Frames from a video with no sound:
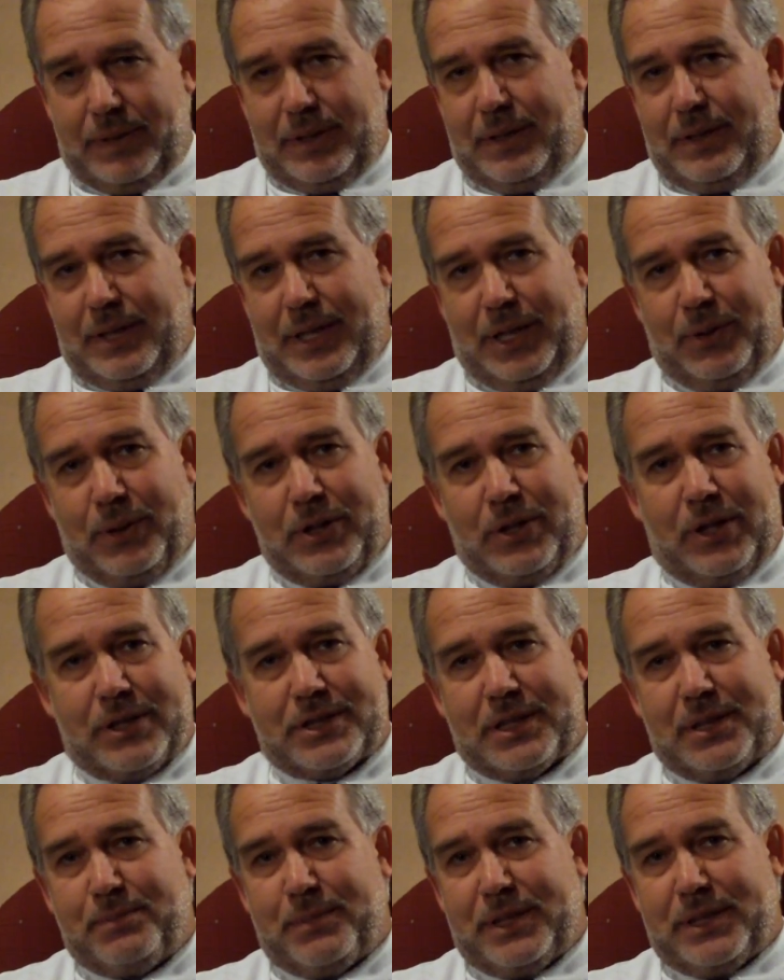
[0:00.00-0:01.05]
The hearing loss
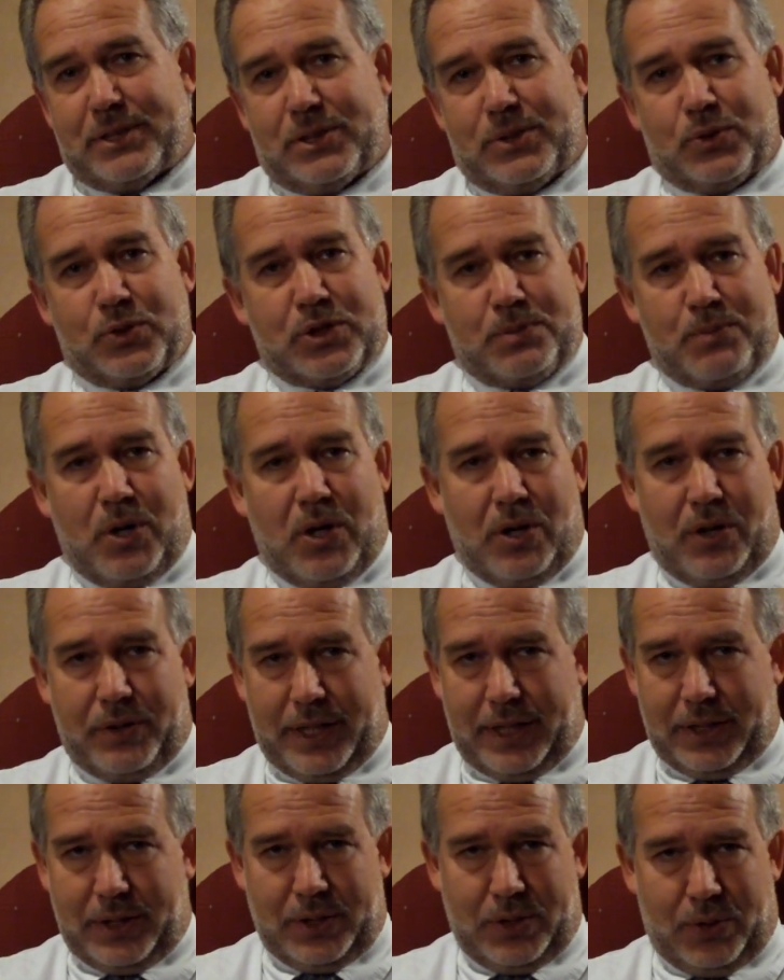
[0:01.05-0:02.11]
can be so small
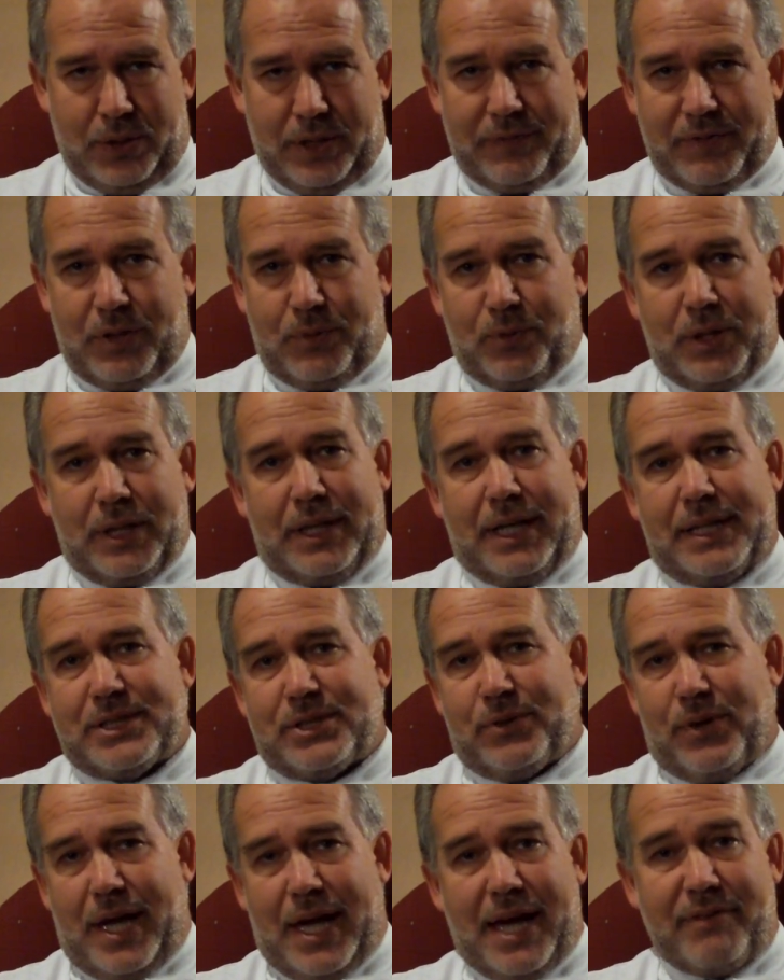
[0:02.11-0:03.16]
that you don't even realize you
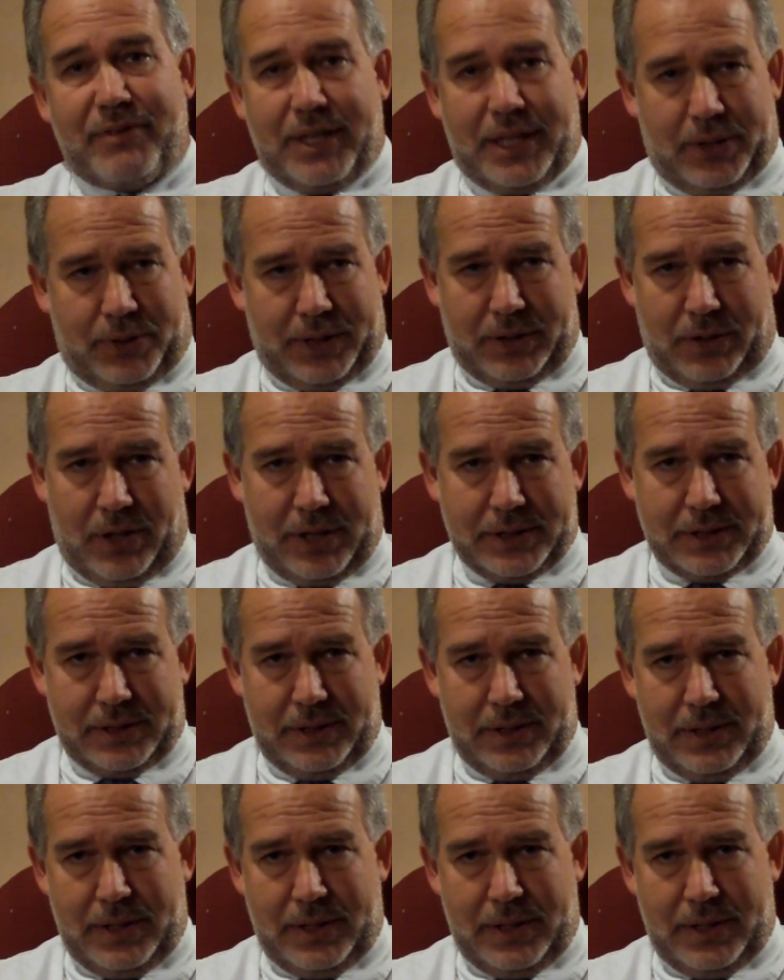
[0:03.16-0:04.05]
have a hearing loss,